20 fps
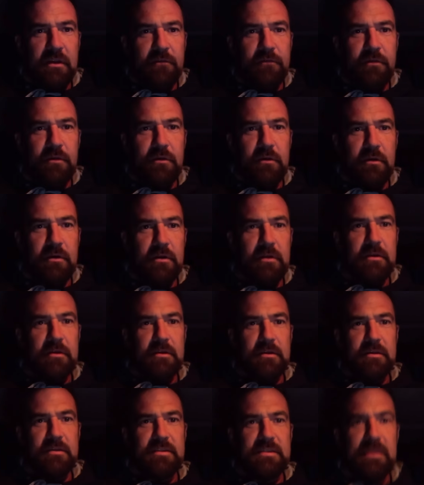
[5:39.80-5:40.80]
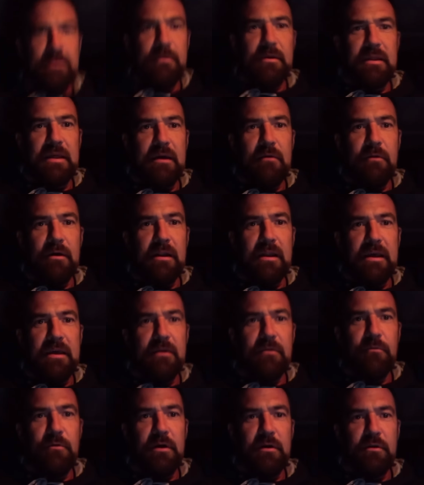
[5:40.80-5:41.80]
know if you can see me that well
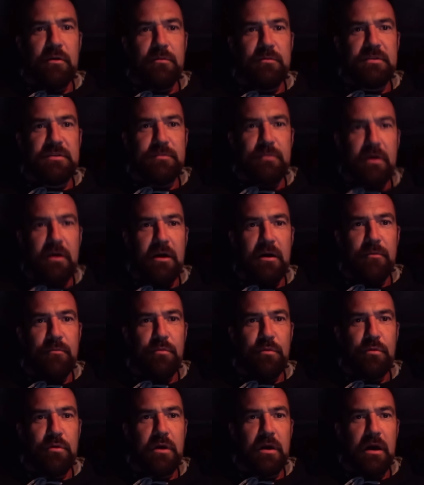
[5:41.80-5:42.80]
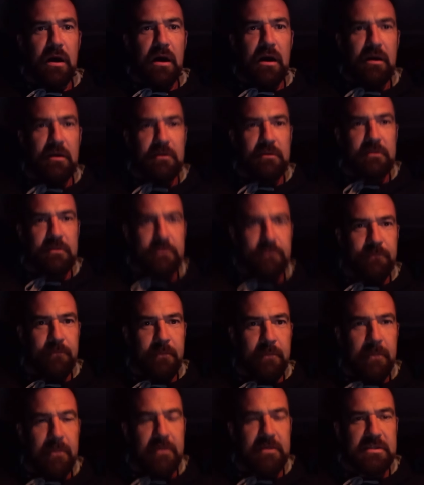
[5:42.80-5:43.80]
here. Welcome to my humble cart.
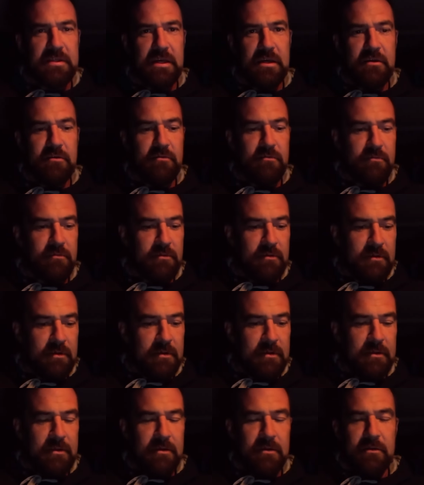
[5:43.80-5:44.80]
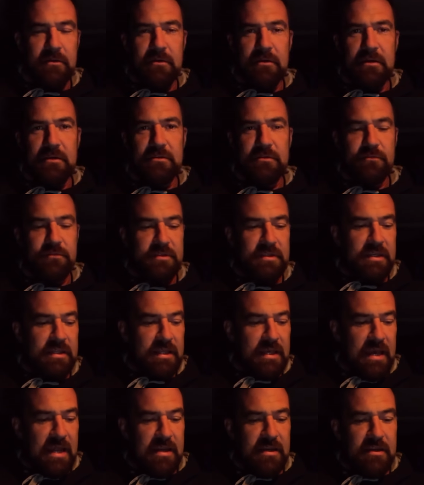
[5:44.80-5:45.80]
So that's obviously
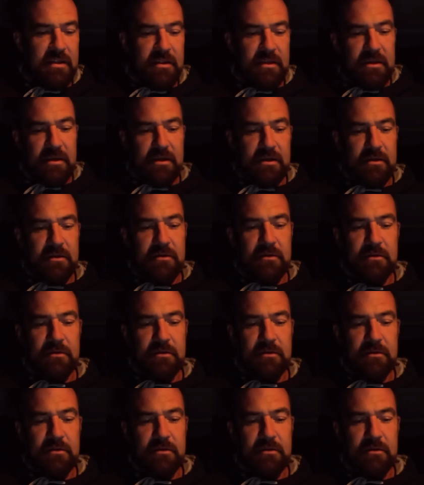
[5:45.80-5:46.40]
the end of the